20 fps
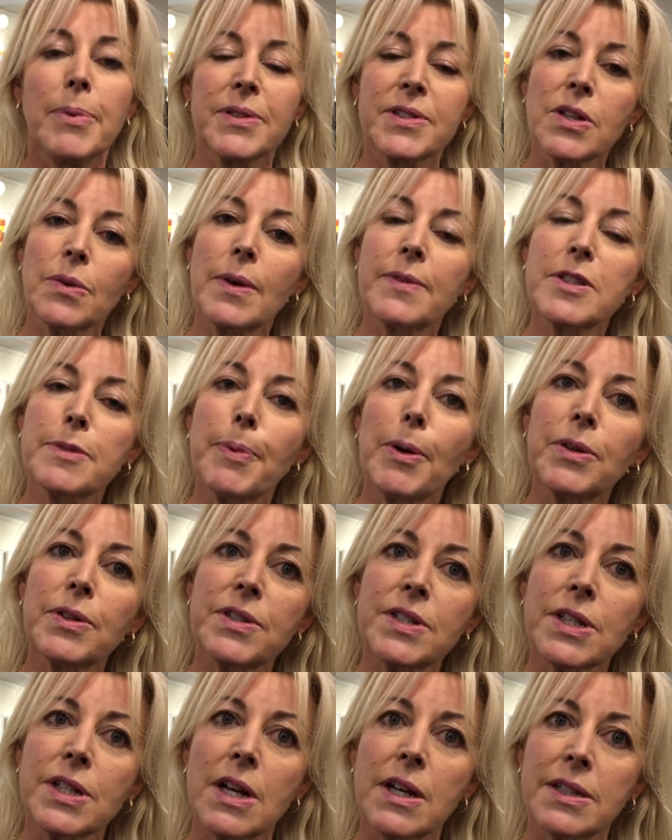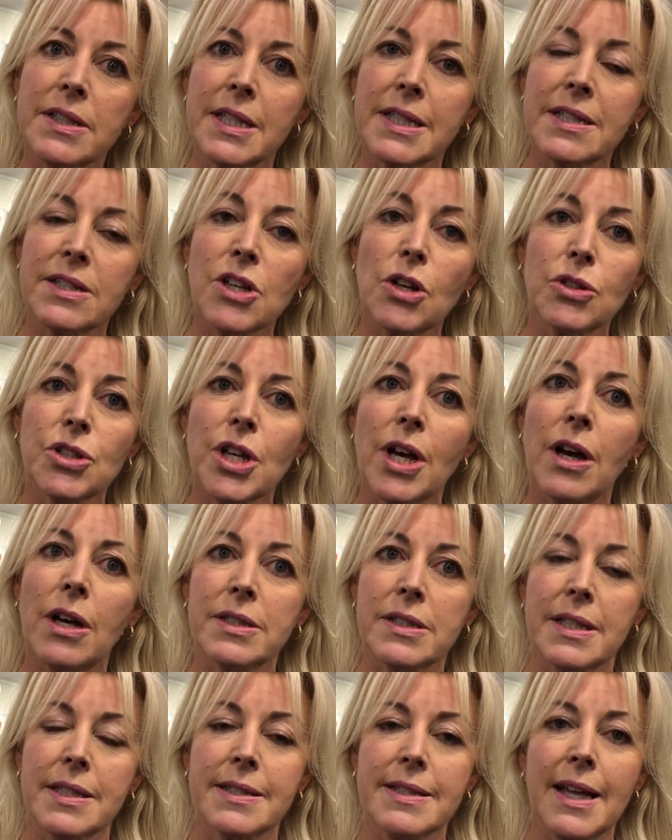So we've sponsored artists, soldier
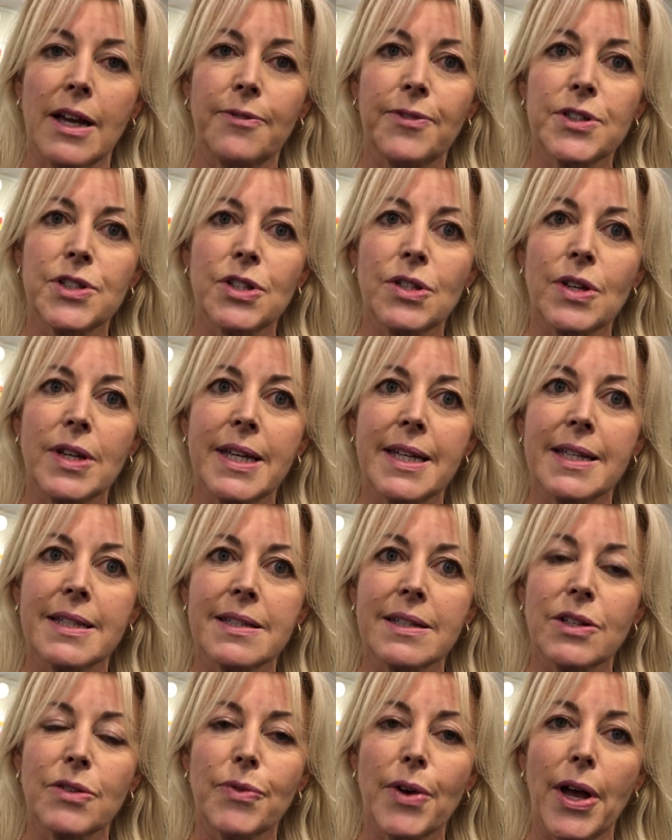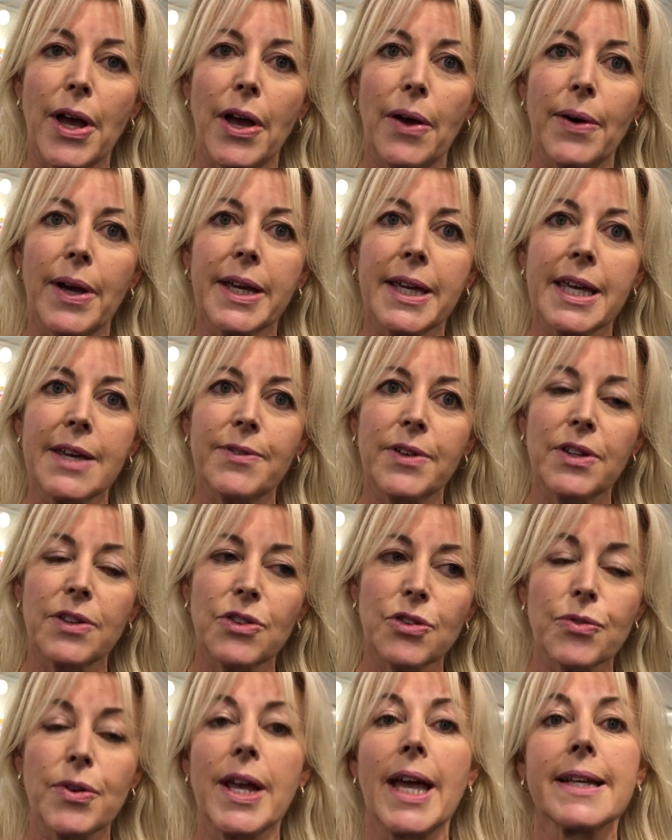artists now for 2 years in a row and given
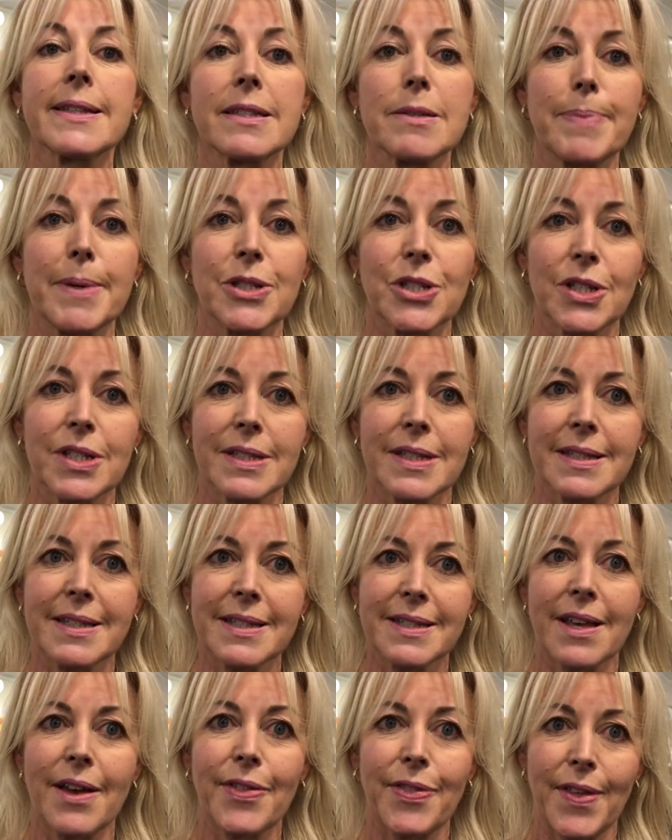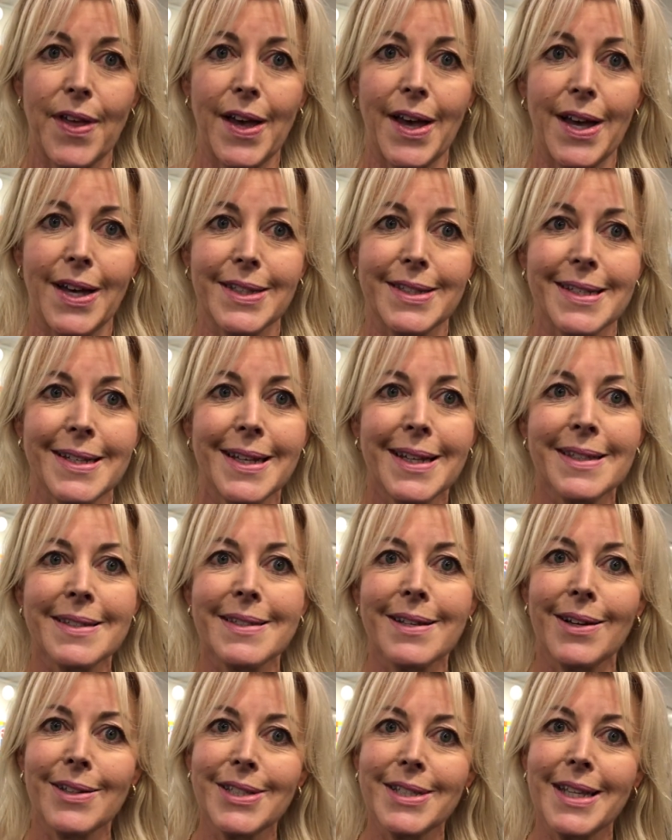three exhibitions. This is our third.
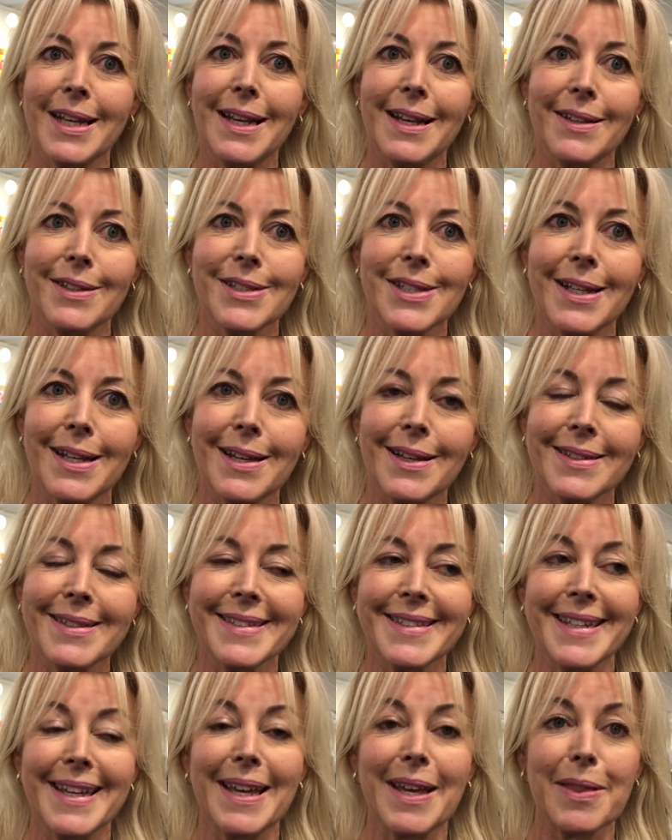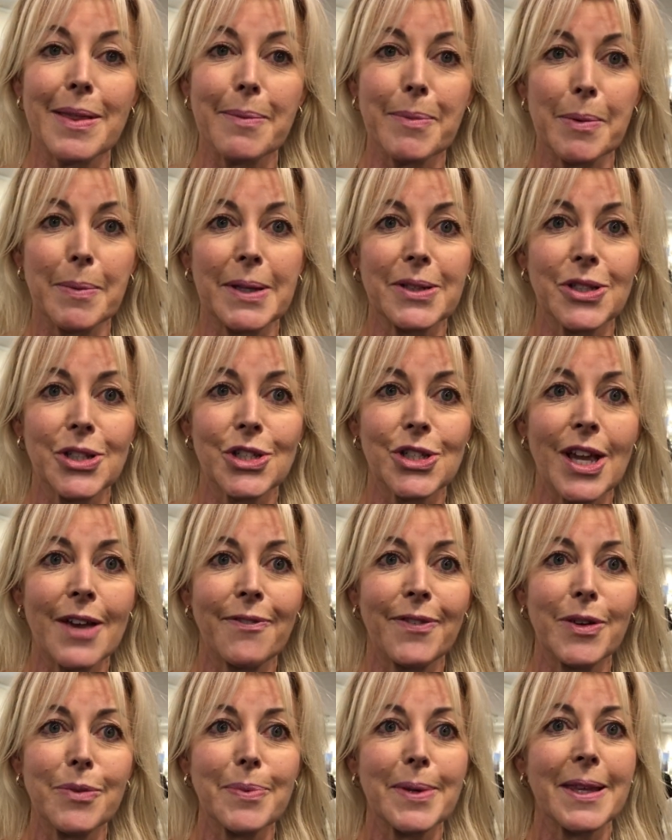Started in London last year, then we went to
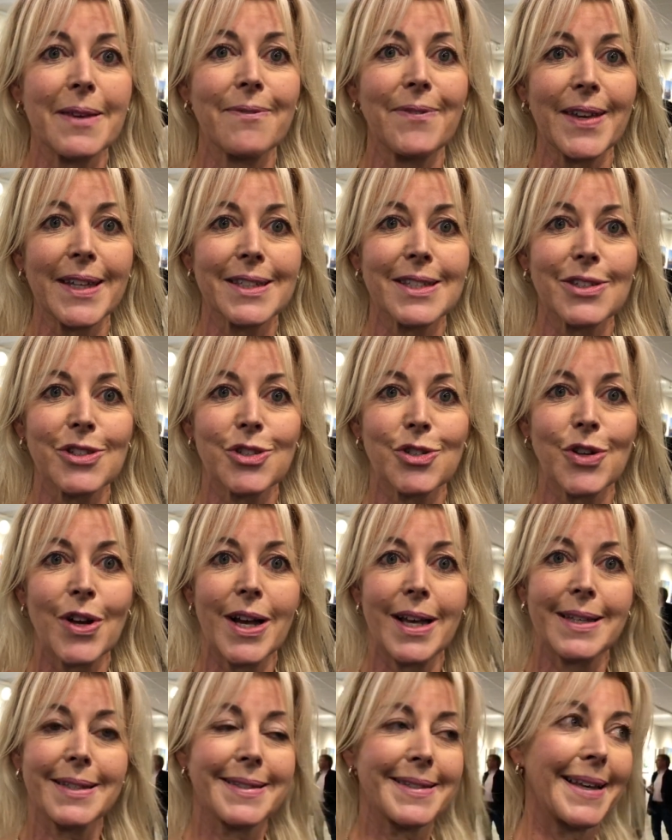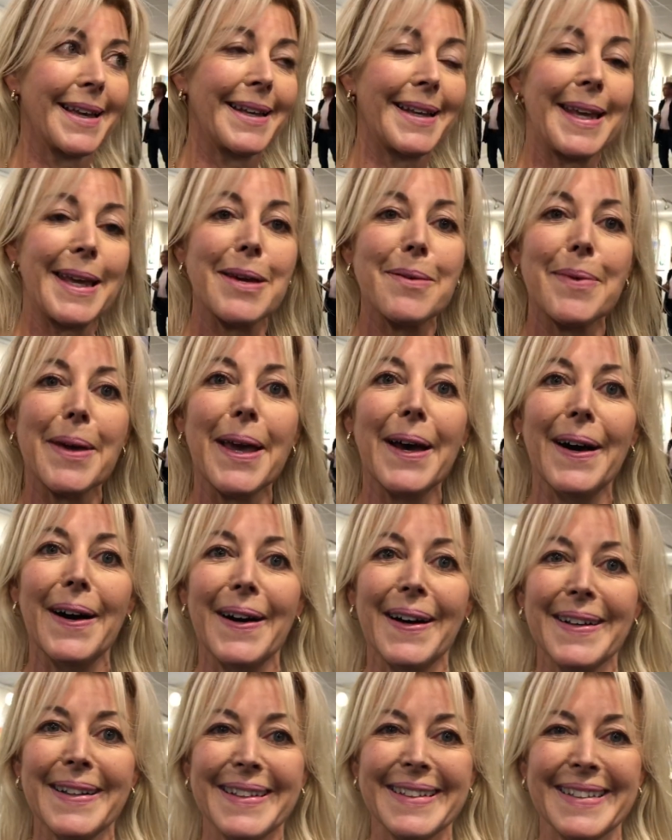Sheffield with the Invictus Trials, and here we
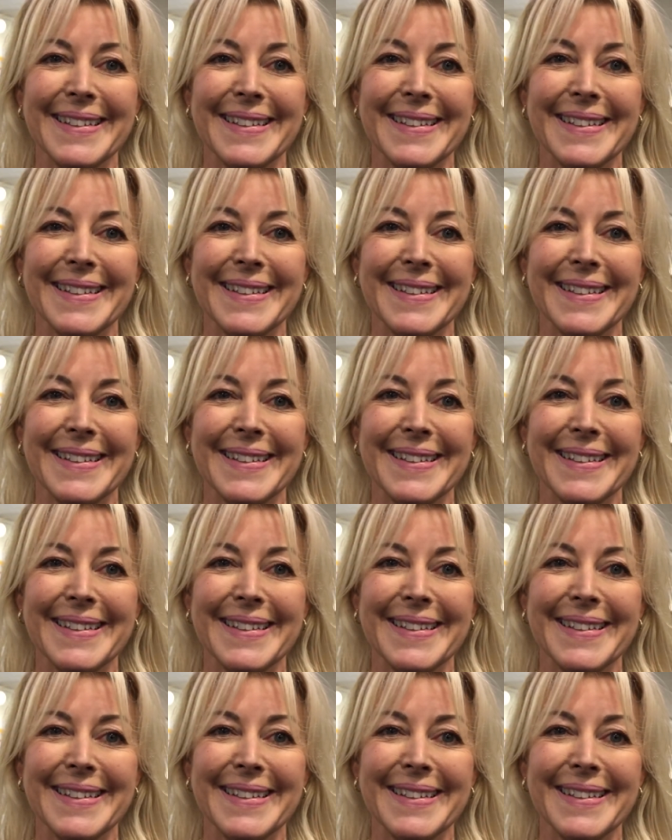are.